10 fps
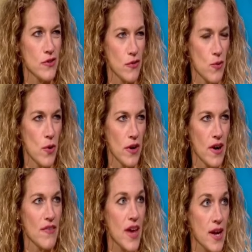to 4
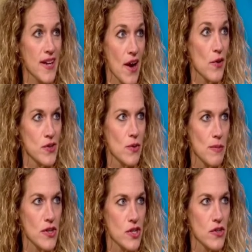of the ADLs that we
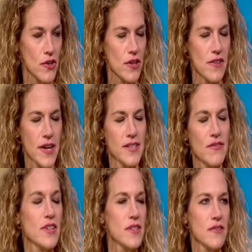mentioned earlier, the
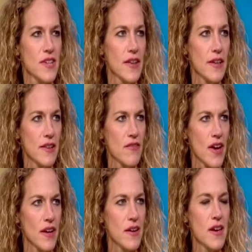activities of daily
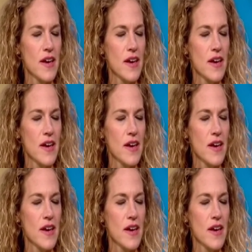living.